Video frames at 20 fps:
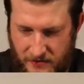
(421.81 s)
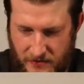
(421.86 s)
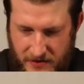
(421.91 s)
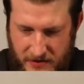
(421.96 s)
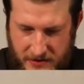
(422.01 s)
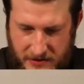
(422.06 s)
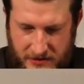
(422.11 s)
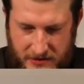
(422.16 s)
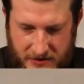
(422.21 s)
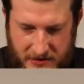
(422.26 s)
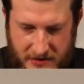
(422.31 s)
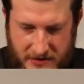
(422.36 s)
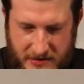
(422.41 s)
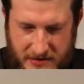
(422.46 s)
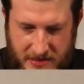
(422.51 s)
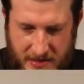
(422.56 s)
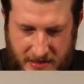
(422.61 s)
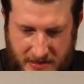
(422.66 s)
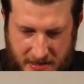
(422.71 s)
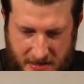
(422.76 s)
We'll actually
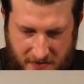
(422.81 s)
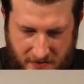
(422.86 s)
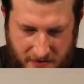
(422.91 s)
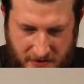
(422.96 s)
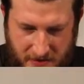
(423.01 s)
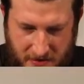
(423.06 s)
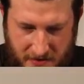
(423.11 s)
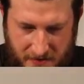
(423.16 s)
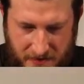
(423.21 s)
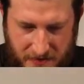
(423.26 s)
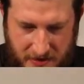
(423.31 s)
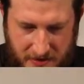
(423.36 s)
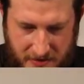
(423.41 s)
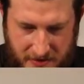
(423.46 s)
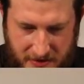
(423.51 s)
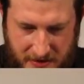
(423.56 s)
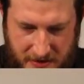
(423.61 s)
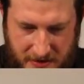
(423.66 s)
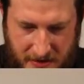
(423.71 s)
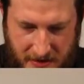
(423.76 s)
set that one up there
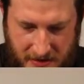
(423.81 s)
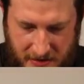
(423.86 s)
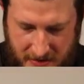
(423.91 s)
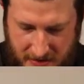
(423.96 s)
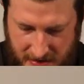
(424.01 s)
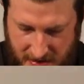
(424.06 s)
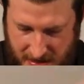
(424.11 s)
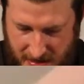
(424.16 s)
since it is a